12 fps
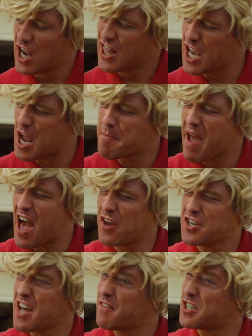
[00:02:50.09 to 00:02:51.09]
The
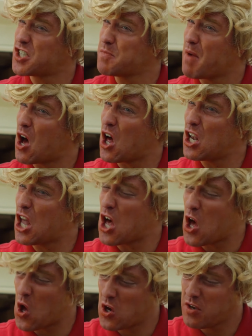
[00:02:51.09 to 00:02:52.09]
amount of a small
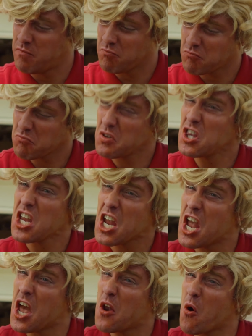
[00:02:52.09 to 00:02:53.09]
loan
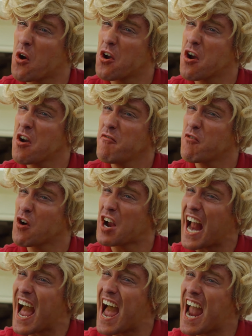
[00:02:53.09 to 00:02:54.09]
in order for a
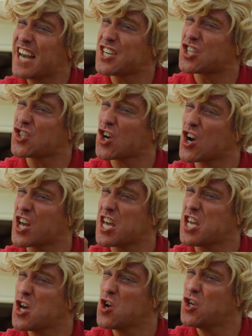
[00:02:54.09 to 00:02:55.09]
guy to start a
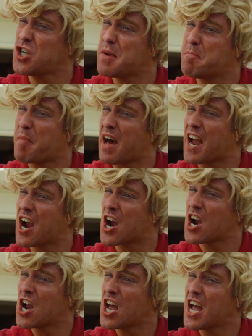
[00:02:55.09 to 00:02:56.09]
huge
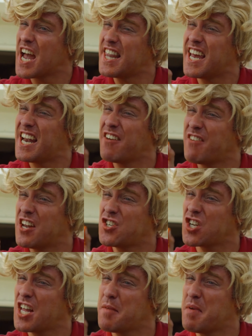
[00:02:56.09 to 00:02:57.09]
empire and then
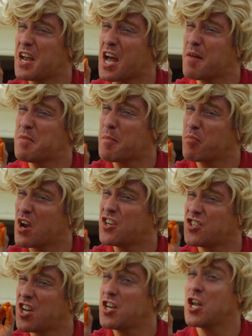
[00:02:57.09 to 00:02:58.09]
eventually become the
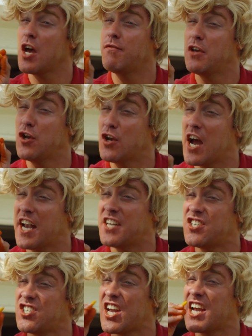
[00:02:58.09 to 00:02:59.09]
President of the
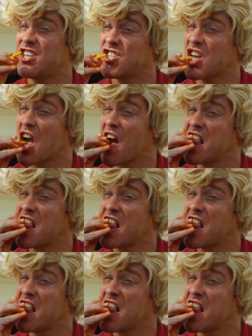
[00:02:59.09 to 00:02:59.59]
United States.